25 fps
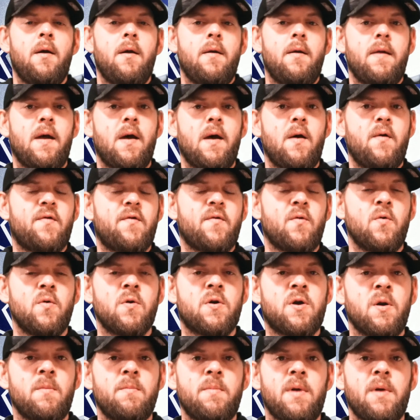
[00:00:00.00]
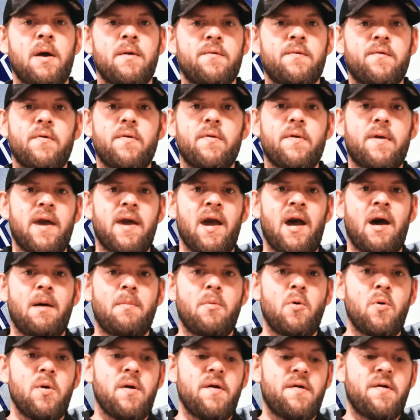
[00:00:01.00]
Now it's going to come down to the
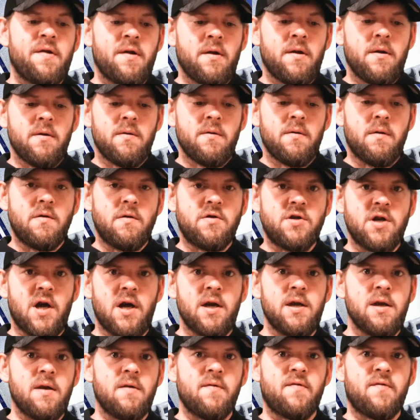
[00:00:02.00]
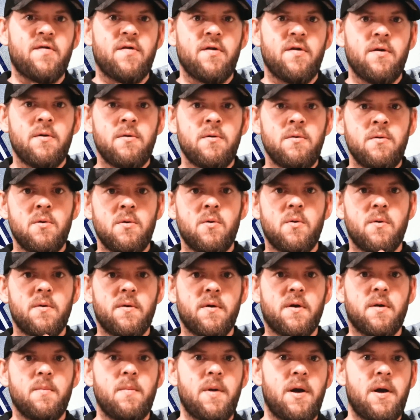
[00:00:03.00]
Cowboys, the Giants, or
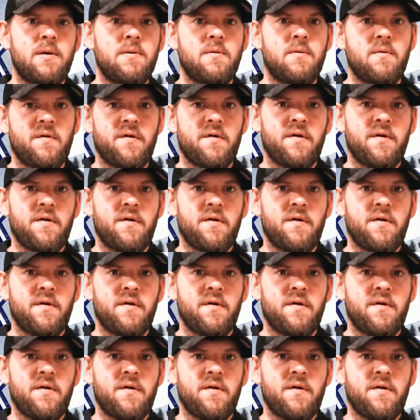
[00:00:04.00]
the Commanders.